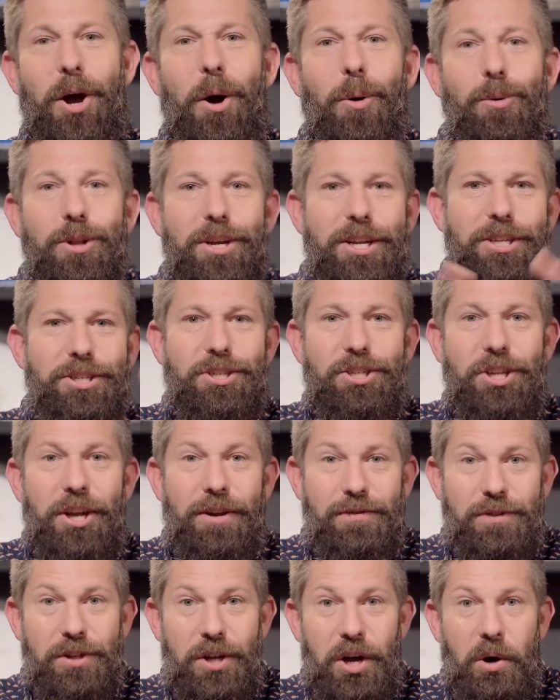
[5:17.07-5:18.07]
Don't look at
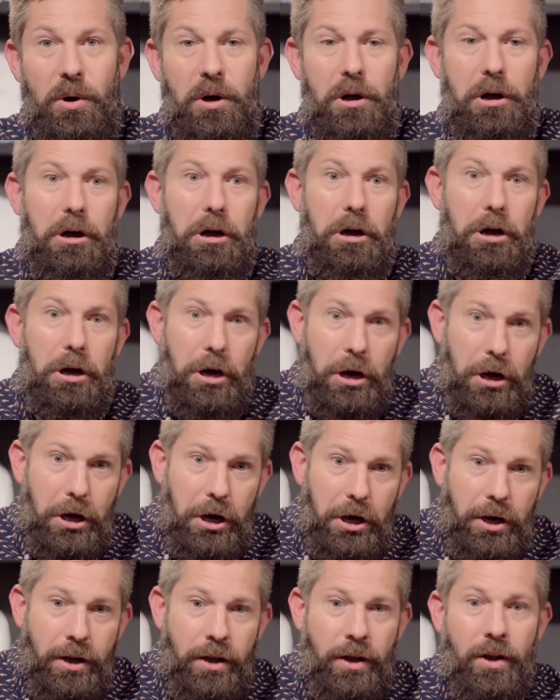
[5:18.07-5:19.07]
yourself and go,
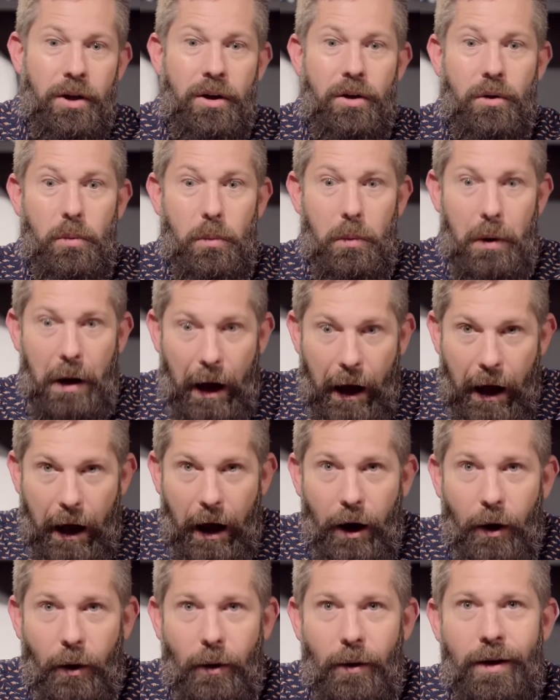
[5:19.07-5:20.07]
uh,
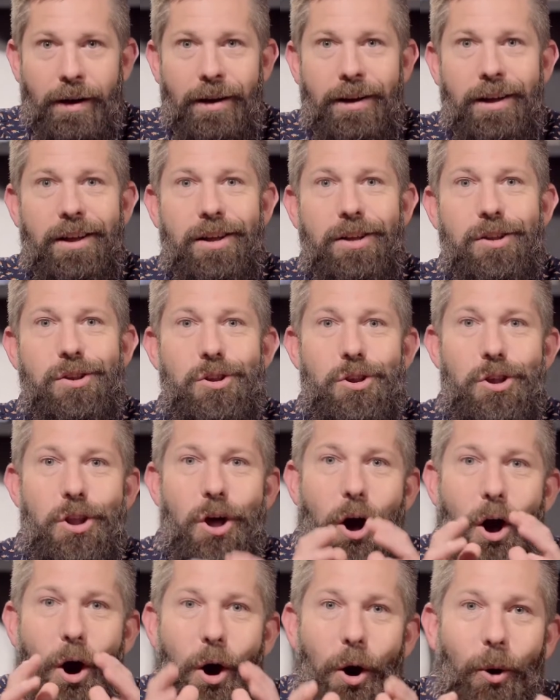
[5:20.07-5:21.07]
wow.
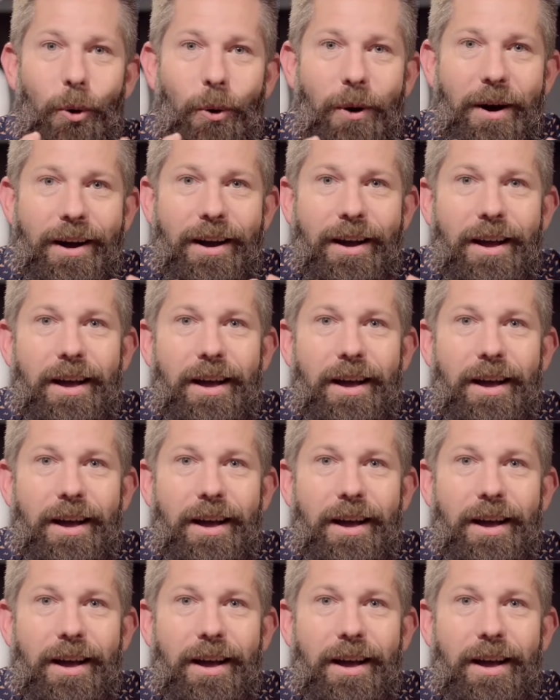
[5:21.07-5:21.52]
No.